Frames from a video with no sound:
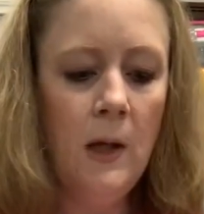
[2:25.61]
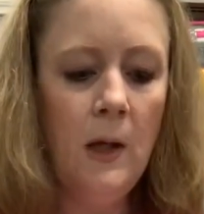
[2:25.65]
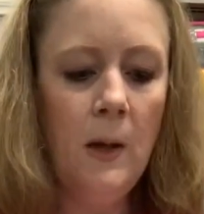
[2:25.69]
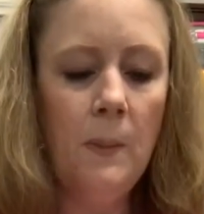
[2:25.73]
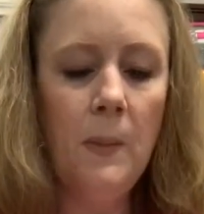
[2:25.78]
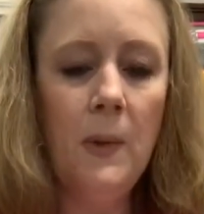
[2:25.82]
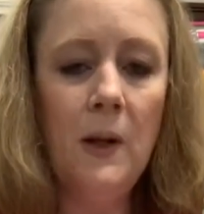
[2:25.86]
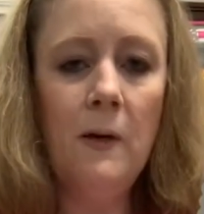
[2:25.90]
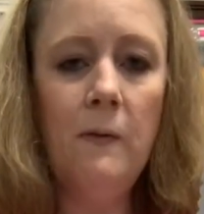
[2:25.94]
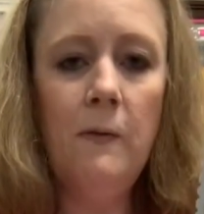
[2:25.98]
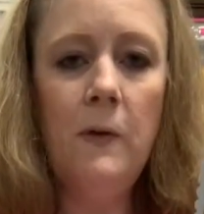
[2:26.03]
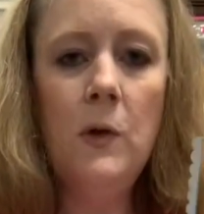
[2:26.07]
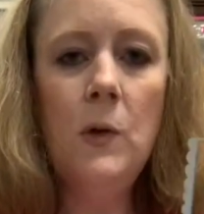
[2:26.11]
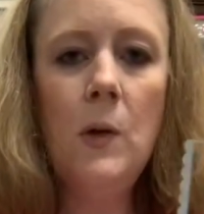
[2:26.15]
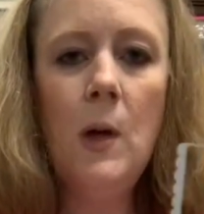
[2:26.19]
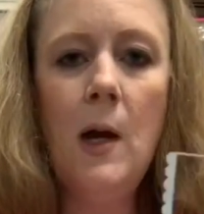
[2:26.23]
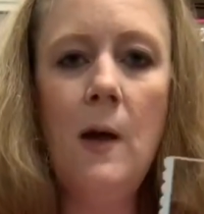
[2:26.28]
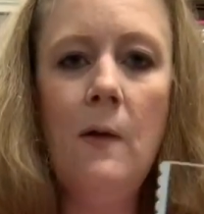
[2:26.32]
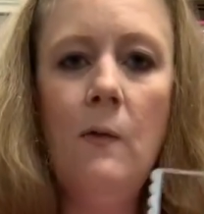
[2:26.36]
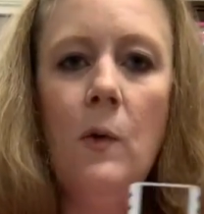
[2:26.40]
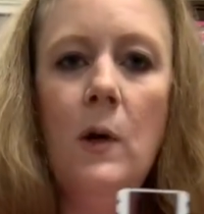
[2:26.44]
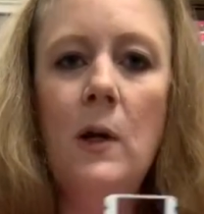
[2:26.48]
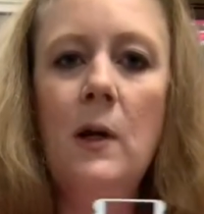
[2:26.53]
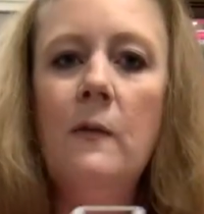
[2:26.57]
but if you
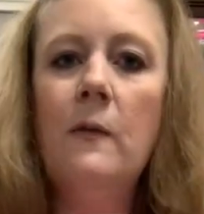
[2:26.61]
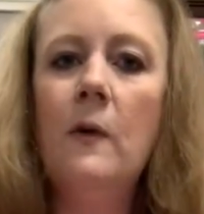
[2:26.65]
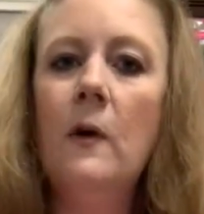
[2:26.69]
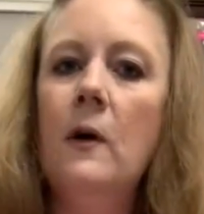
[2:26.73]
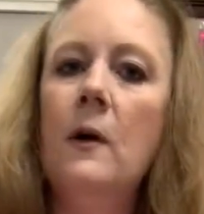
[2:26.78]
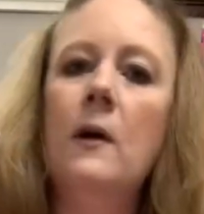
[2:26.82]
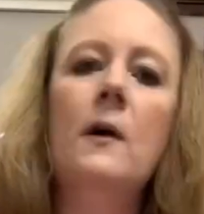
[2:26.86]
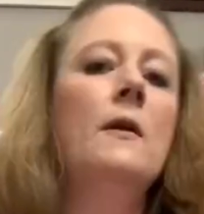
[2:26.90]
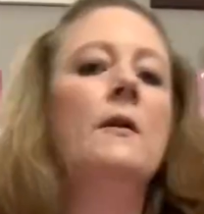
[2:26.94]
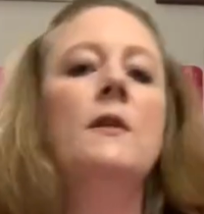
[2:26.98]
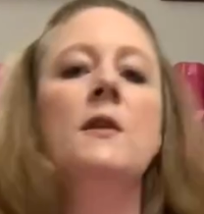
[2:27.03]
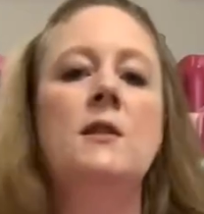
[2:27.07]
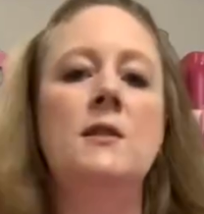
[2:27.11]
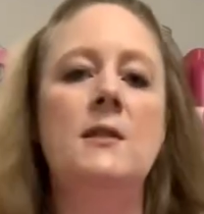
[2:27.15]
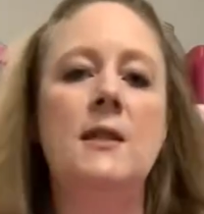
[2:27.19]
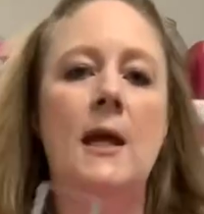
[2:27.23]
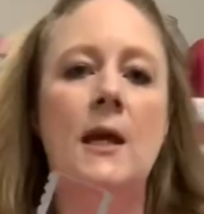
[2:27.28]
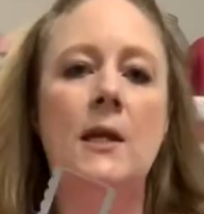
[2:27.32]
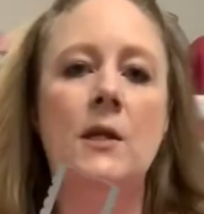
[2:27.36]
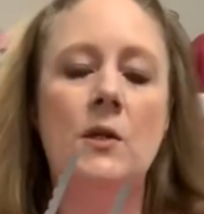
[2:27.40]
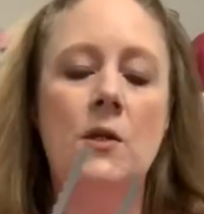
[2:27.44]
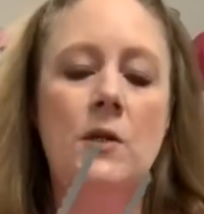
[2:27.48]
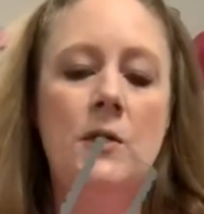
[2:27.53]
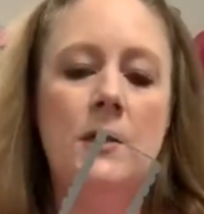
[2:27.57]
have one of the
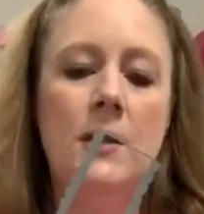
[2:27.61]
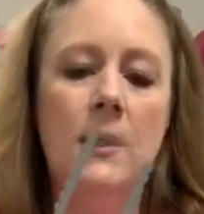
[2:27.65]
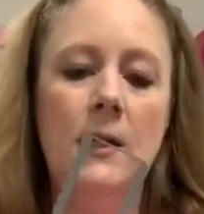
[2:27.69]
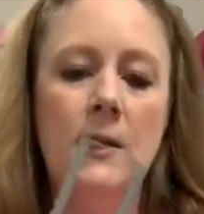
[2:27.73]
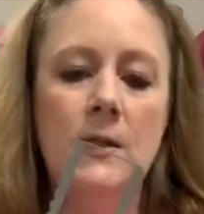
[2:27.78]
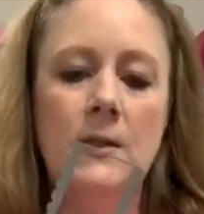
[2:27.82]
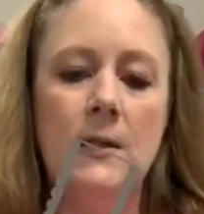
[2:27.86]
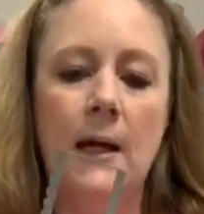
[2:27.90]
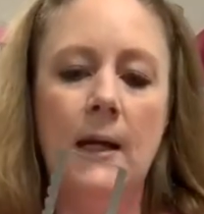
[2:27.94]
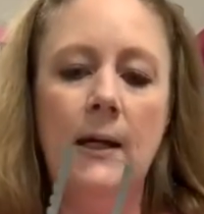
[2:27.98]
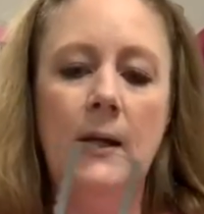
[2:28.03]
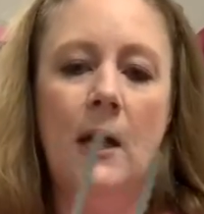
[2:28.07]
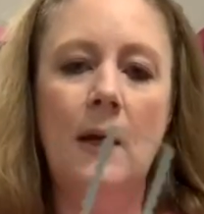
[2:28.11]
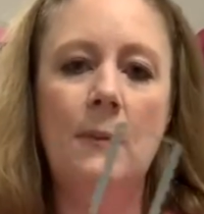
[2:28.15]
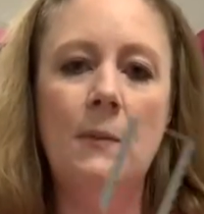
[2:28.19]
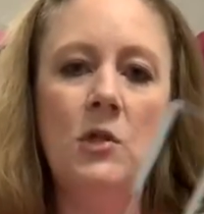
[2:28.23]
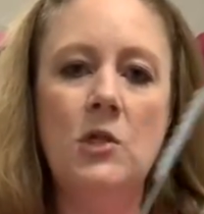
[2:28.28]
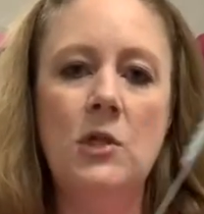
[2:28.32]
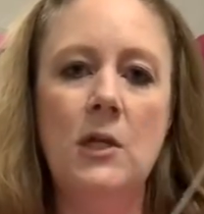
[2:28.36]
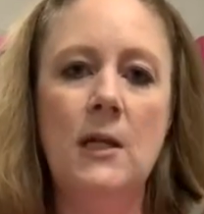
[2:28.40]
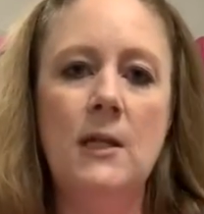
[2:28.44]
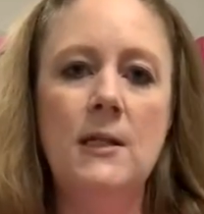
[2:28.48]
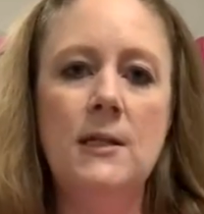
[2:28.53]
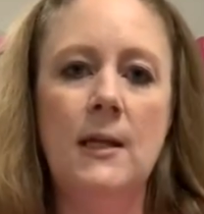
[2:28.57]
standard die cut
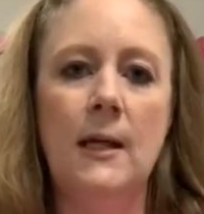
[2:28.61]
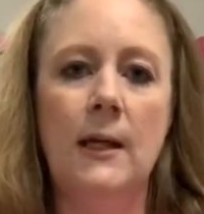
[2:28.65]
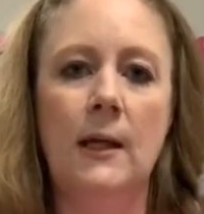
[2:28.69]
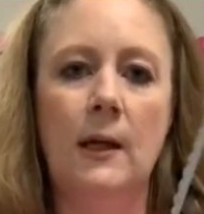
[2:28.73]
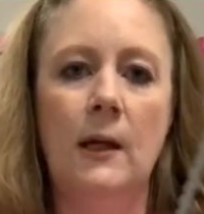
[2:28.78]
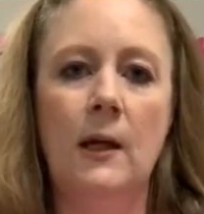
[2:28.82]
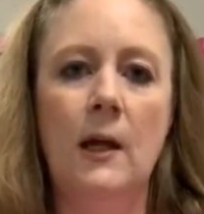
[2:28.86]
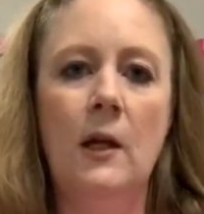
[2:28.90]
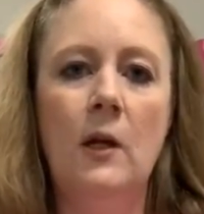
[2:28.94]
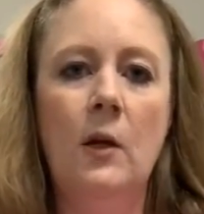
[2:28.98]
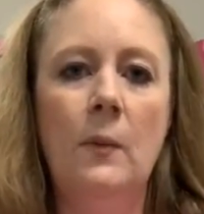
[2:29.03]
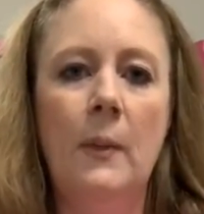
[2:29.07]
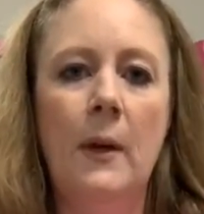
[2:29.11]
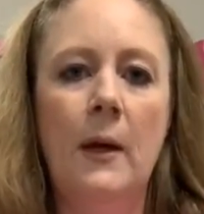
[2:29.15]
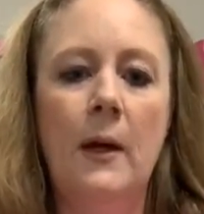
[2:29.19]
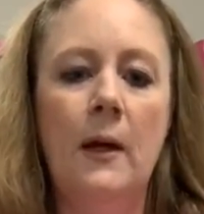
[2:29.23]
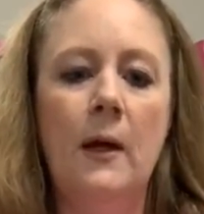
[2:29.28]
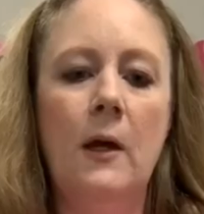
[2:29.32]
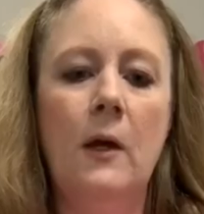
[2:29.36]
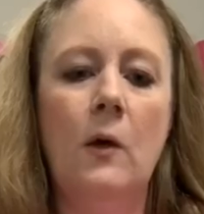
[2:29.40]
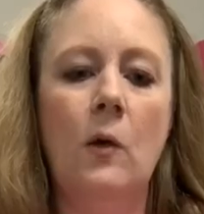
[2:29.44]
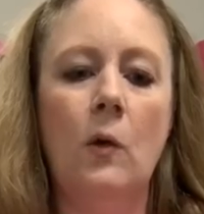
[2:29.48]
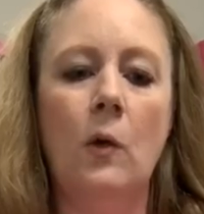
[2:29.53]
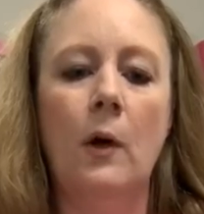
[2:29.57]
machines, like a
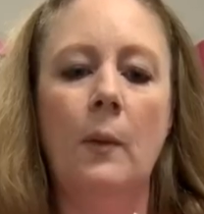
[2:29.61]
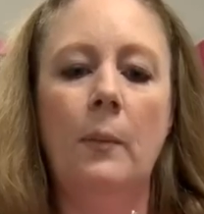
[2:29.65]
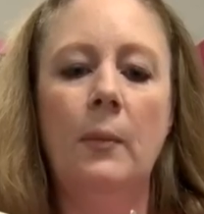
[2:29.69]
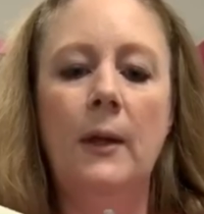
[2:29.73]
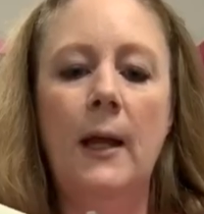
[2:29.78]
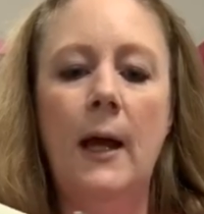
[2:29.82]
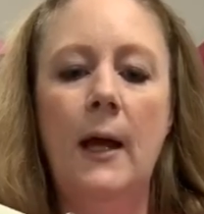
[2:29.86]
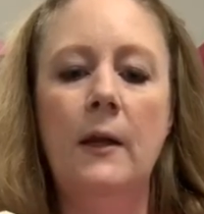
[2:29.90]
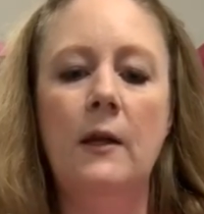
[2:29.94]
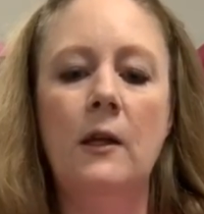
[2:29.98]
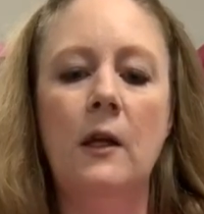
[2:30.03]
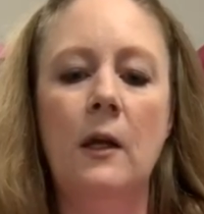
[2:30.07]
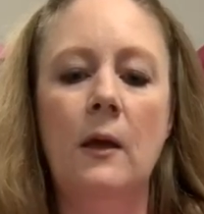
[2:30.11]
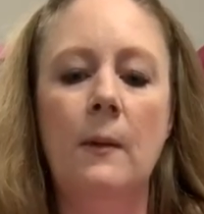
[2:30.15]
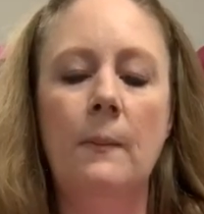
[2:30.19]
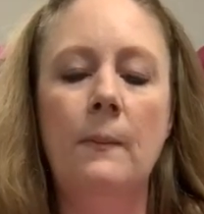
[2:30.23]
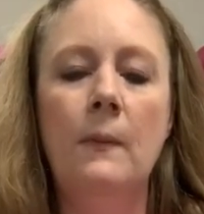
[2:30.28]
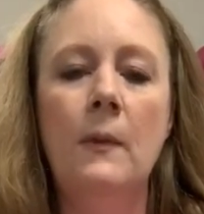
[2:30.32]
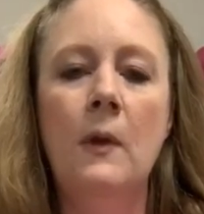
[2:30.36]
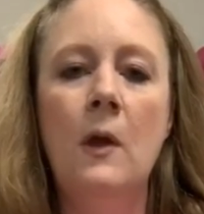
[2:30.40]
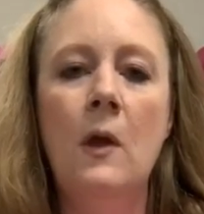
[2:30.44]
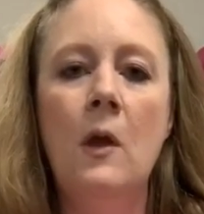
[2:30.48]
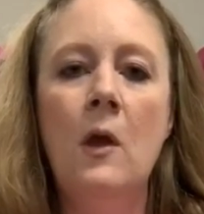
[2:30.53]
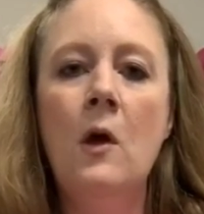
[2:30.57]
Cuttlebug or a Platinum
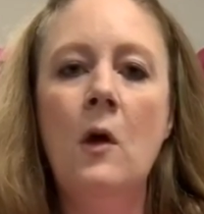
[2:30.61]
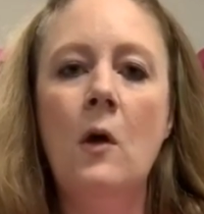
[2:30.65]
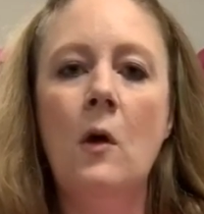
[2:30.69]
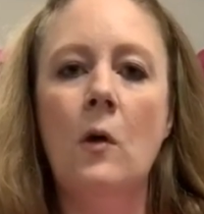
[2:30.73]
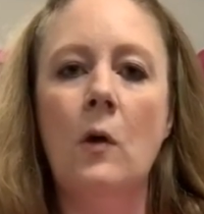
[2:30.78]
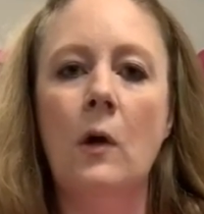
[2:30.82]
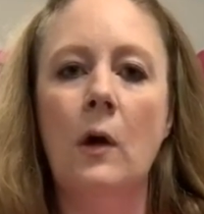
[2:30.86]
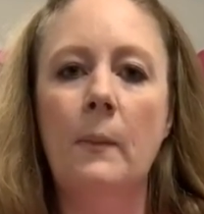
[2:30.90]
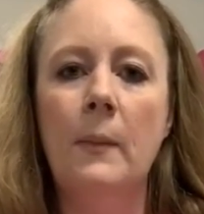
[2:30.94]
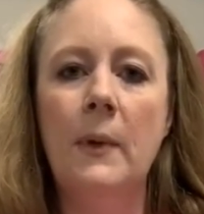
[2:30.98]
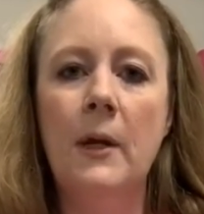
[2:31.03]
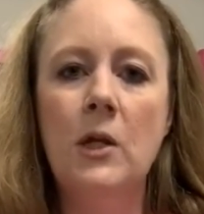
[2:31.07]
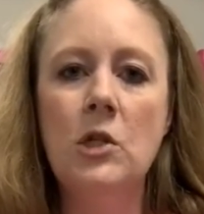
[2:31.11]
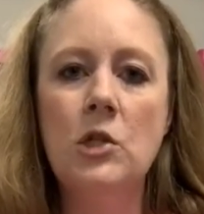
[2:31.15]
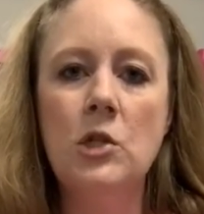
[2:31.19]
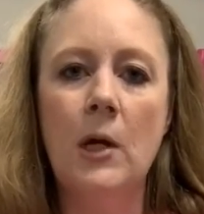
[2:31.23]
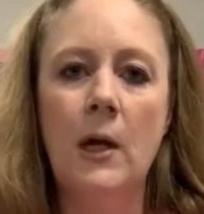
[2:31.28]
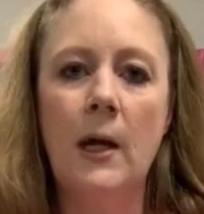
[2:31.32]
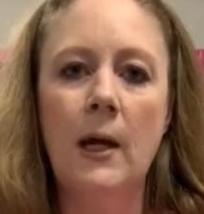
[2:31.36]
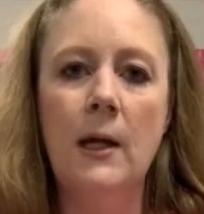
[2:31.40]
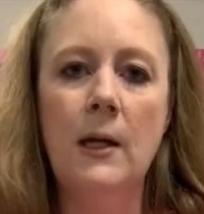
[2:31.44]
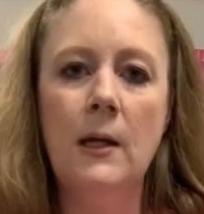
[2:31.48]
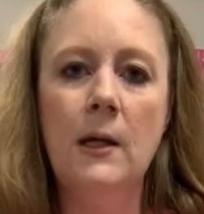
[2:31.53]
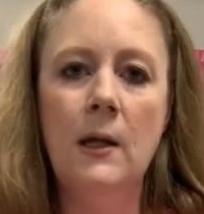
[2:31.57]
or a Big
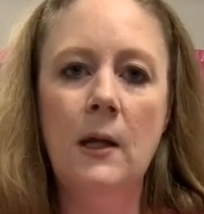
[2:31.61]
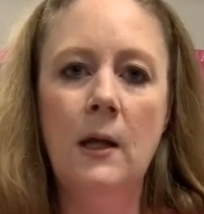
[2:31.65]
Shot,